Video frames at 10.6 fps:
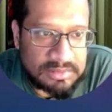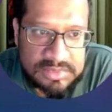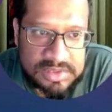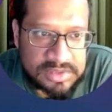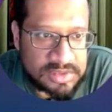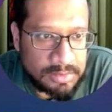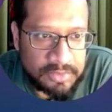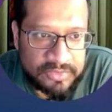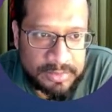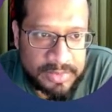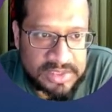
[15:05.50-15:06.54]
sum of
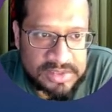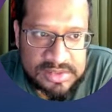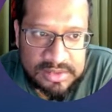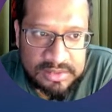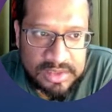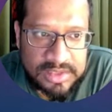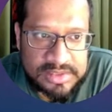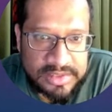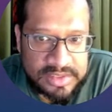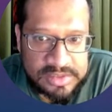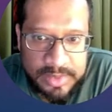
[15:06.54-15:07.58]
impressions and clicks
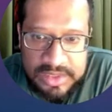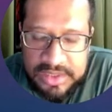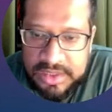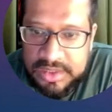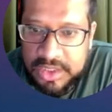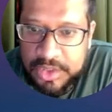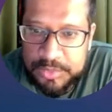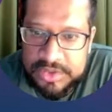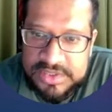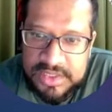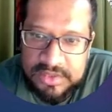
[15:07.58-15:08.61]
arranged by day. Now I'm going to
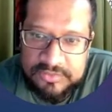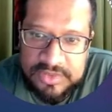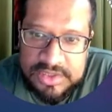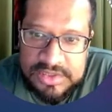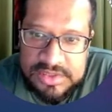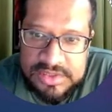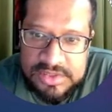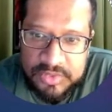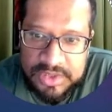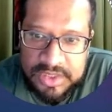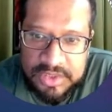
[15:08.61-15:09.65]
save this so
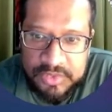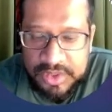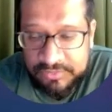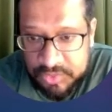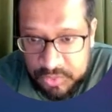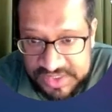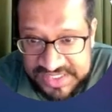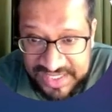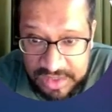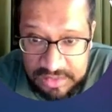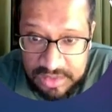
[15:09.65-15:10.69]
that I don't have to do this
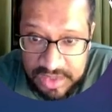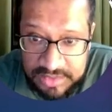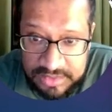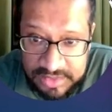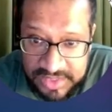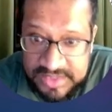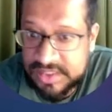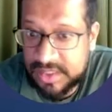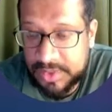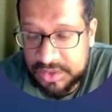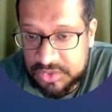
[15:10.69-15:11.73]
again the next time
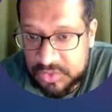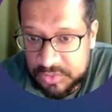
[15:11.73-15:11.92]
I need to do